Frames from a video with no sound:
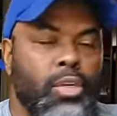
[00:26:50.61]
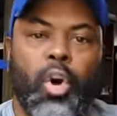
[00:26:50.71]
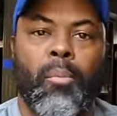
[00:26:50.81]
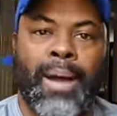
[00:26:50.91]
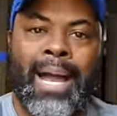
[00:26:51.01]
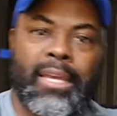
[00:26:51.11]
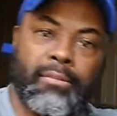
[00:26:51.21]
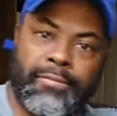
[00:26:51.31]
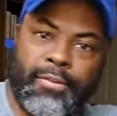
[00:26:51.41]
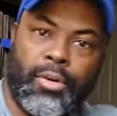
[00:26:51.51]
go back and
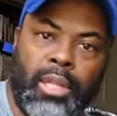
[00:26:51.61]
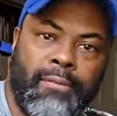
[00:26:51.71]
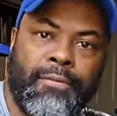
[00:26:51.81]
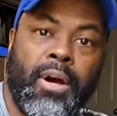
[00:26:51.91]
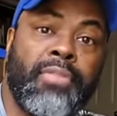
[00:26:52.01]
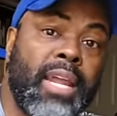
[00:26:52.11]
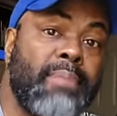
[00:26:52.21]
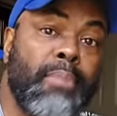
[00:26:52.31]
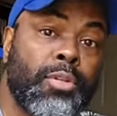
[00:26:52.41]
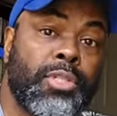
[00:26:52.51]
fully fund that
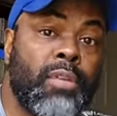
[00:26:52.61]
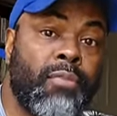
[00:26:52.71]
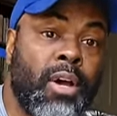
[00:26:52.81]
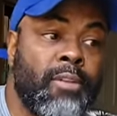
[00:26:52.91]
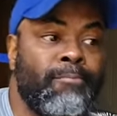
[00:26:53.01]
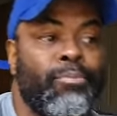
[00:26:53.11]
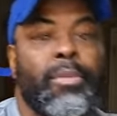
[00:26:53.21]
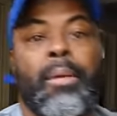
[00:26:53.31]
emergency fund,